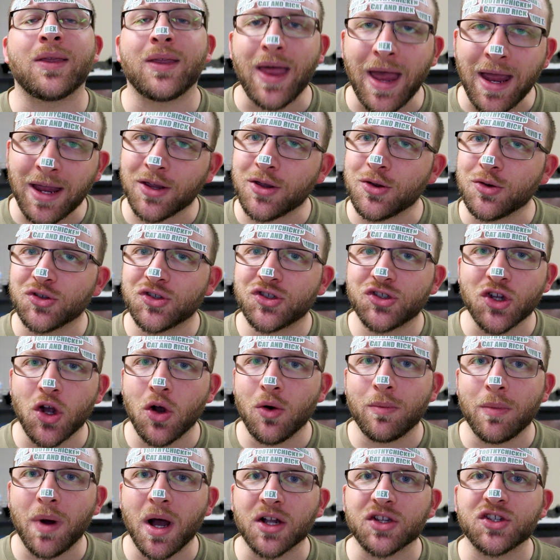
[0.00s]
thank you
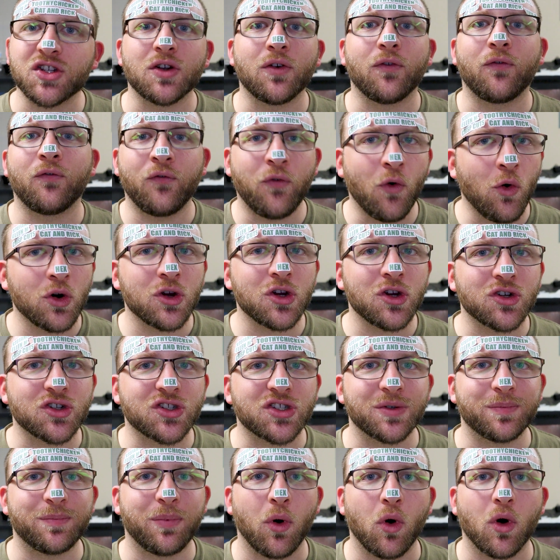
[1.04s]
so much for your
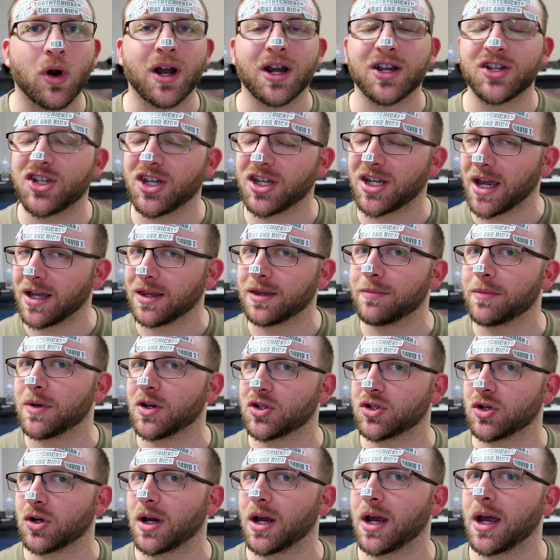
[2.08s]
support. I just had to make
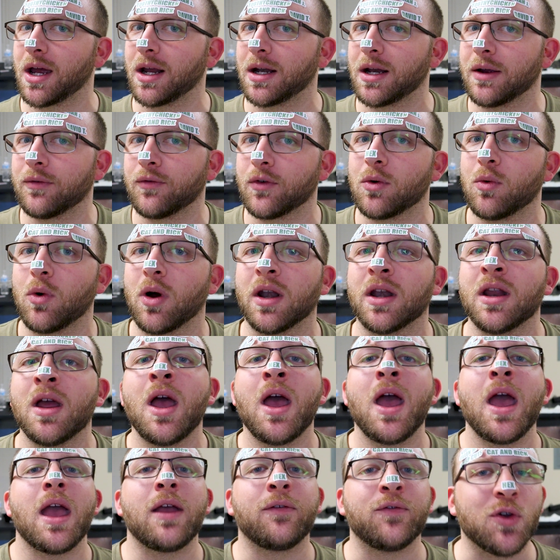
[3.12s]
sure I had everyone.
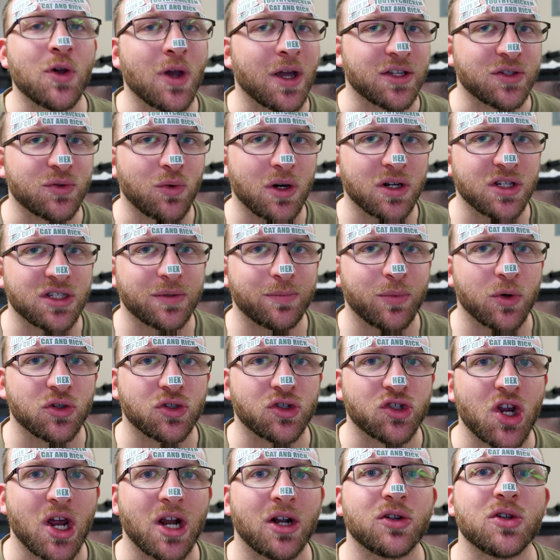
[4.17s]
If you guys want to support
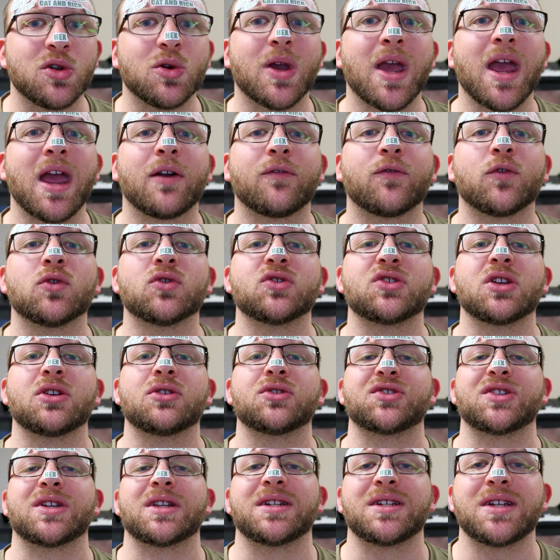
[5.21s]
the channel, you can for as
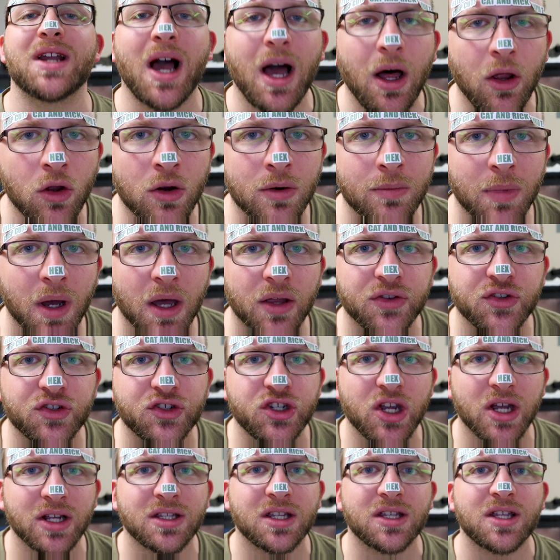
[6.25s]
little as $1 a month.
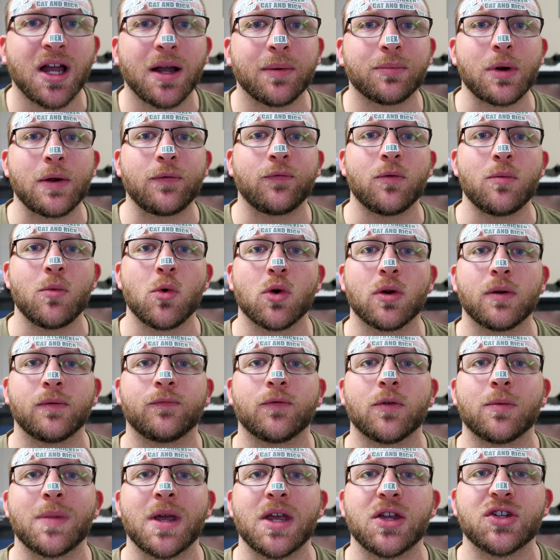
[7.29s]
Check the top right for more
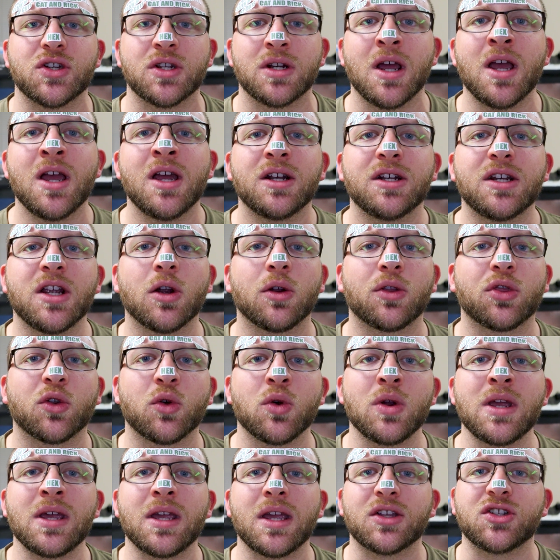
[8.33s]
information. Tier
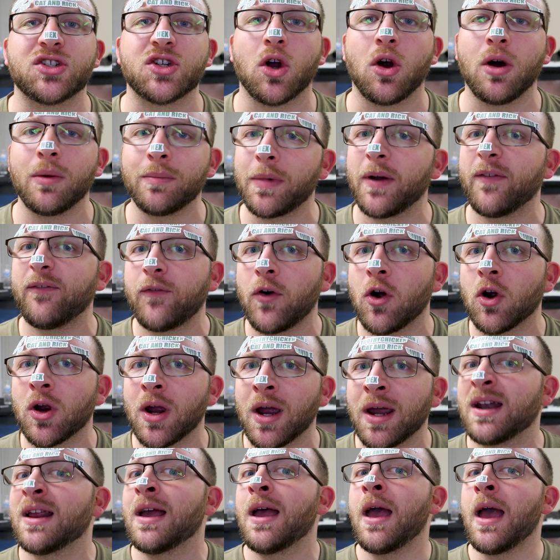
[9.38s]
3 gets you on my
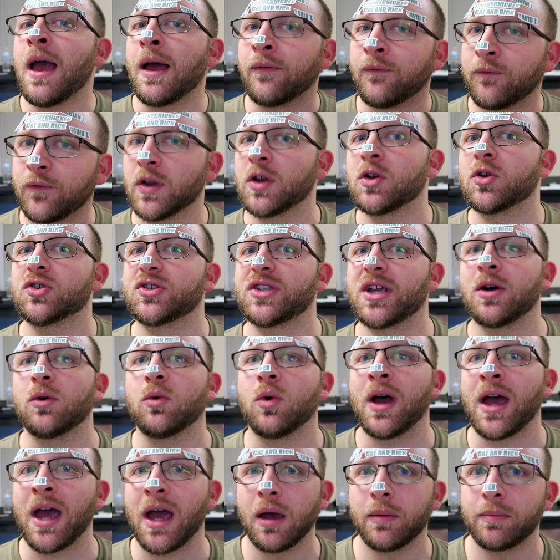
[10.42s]
forehead and figures out
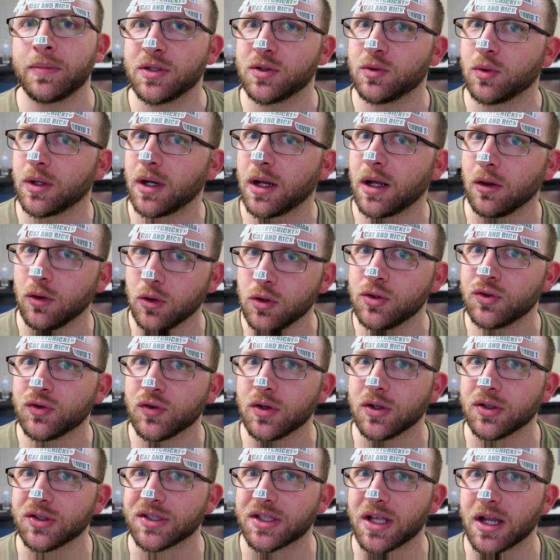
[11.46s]
what happens when I lose
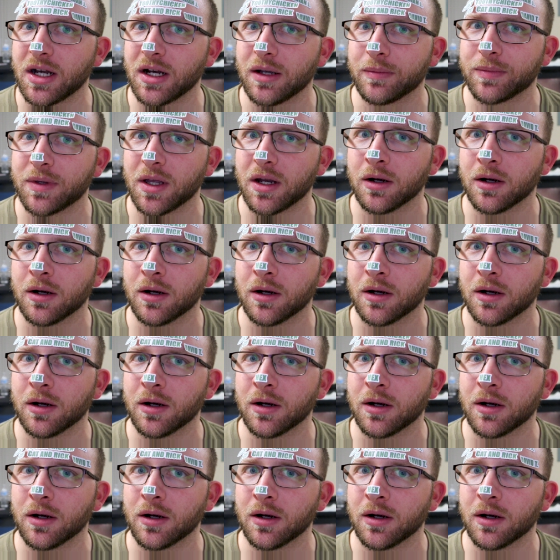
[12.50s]
real estate up